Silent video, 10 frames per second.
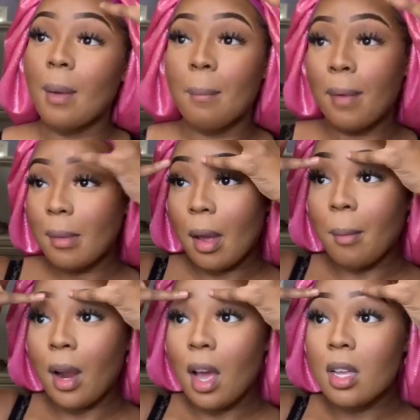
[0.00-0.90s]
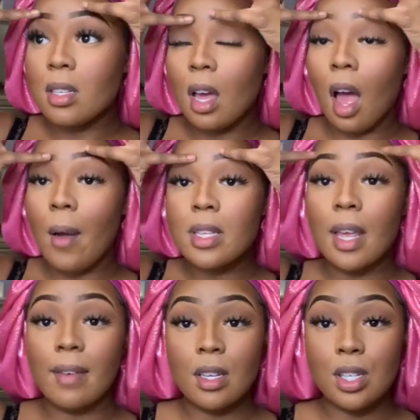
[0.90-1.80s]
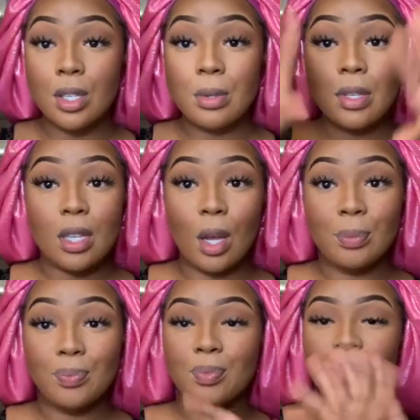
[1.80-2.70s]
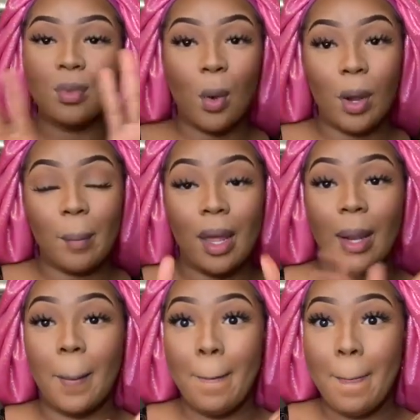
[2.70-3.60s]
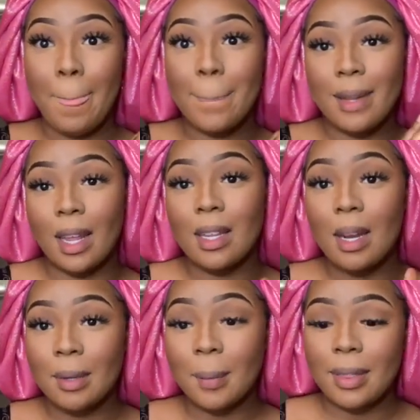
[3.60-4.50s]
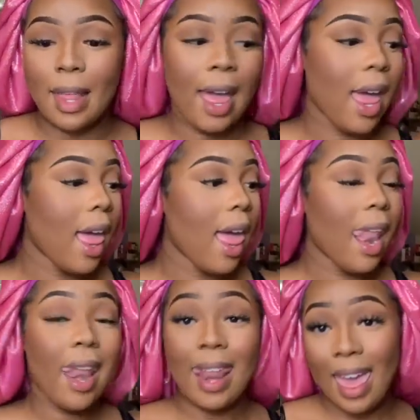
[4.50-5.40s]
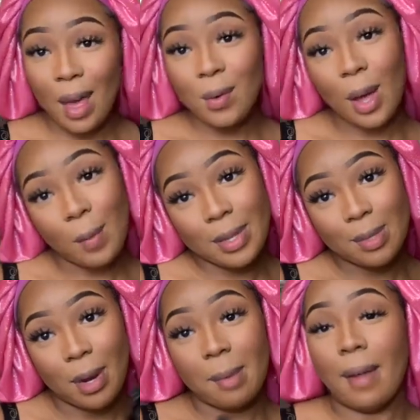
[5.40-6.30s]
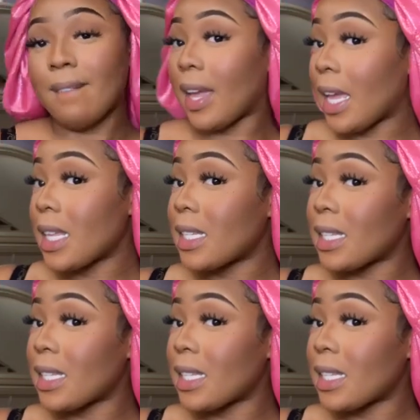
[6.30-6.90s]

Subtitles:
Me and my brows always have issues, so don't worry about it. And now that I'm done with that, now I'll be spraying my face.